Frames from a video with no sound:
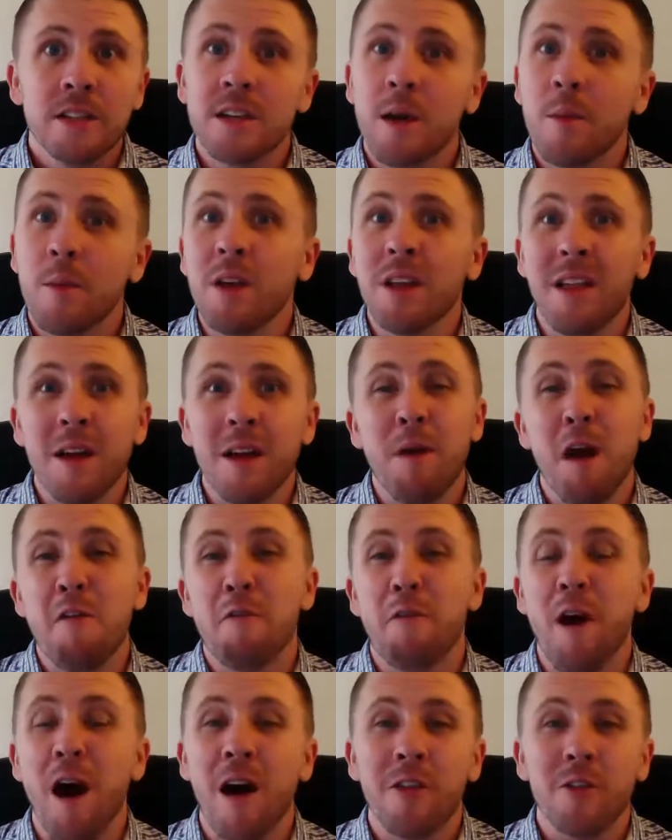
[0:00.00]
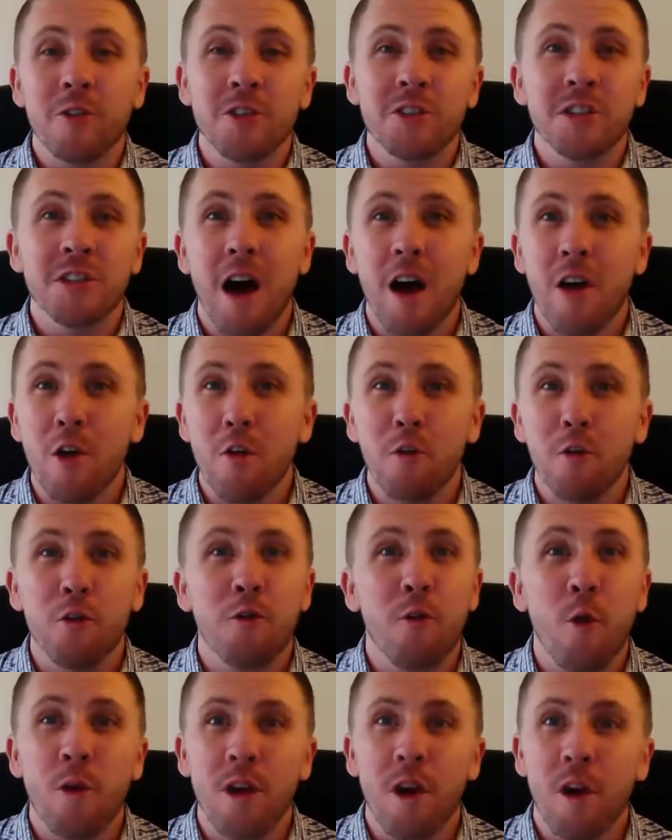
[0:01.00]
somebody like my father has taught
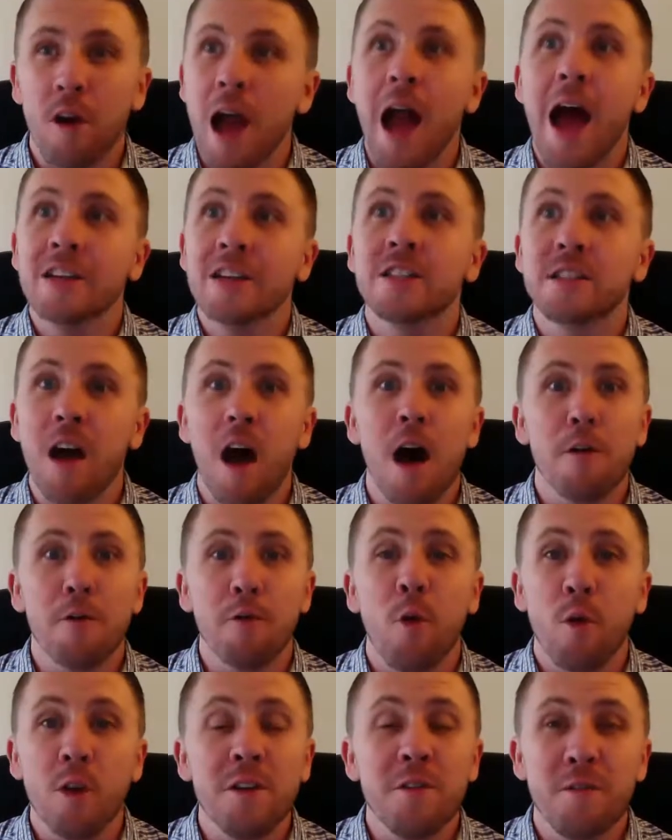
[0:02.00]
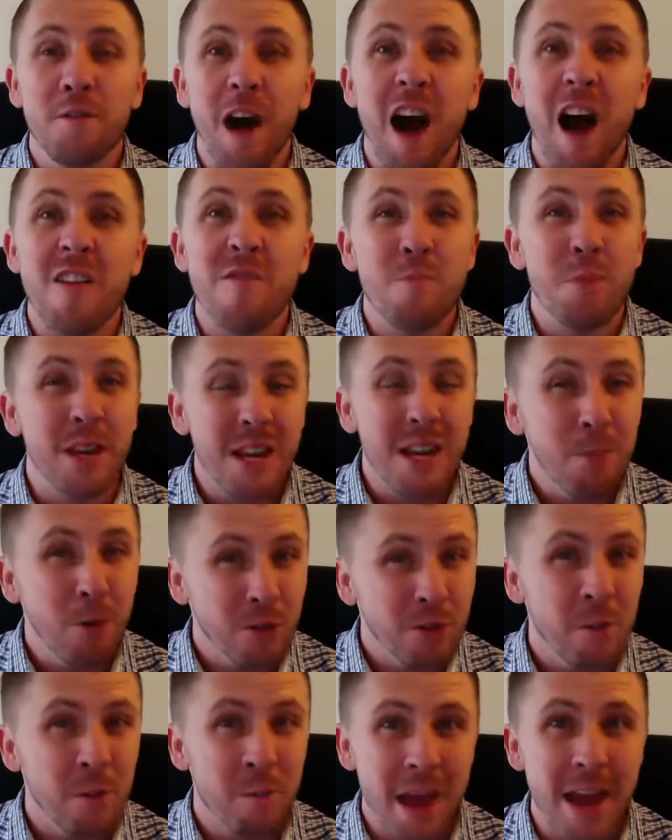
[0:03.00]
has taught 45
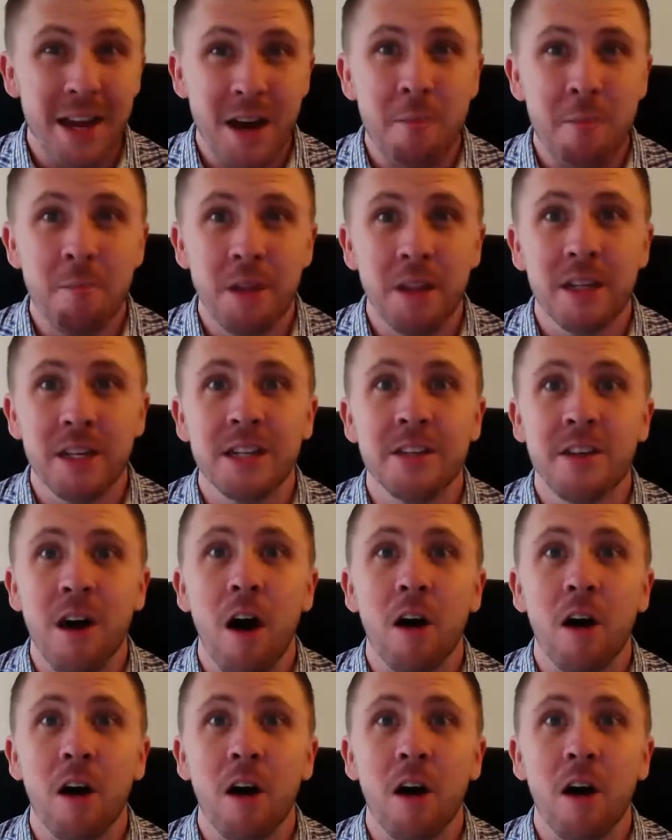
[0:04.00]
people to make $1 million.